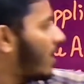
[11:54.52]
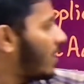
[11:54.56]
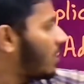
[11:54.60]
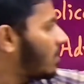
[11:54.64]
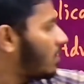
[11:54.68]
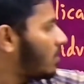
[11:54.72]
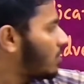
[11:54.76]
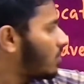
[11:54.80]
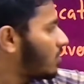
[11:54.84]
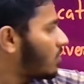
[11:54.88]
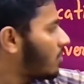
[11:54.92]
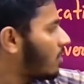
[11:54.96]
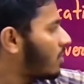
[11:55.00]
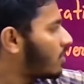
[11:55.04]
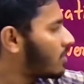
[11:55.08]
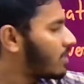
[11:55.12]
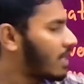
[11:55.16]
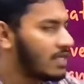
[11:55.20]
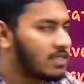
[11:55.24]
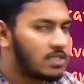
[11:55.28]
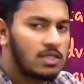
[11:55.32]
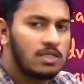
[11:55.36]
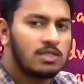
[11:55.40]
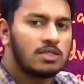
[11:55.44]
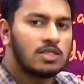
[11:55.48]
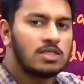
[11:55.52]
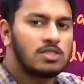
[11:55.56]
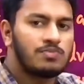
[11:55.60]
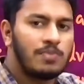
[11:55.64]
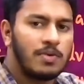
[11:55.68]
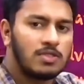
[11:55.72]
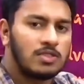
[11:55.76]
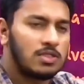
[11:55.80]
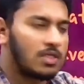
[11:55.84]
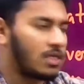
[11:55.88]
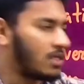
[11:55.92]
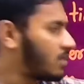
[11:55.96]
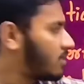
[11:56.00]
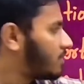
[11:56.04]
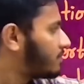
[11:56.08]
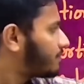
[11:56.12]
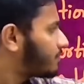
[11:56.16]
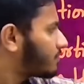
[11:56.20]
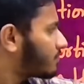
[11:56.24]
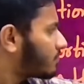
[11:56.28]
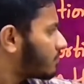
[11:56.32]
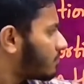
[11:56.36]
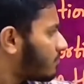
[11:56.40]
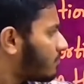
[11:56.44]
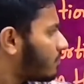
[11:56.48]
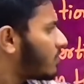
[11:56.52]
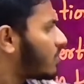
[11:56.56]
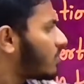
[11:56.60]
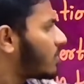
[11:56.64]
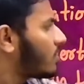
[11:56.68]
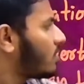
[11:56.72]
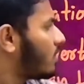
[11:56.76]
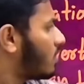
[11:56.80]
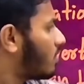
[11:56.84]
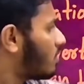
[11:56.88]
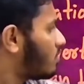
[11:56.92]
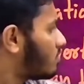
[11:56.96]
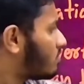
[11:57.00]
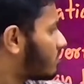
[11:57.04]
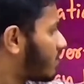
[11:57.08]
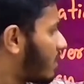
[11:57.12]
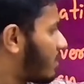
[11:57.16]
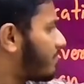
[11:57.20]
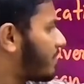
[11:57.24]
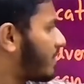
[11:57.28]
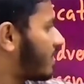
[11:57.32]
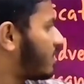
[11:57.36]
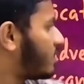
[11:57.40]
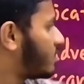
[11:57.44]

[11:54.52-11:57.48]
you are writing this particular reference,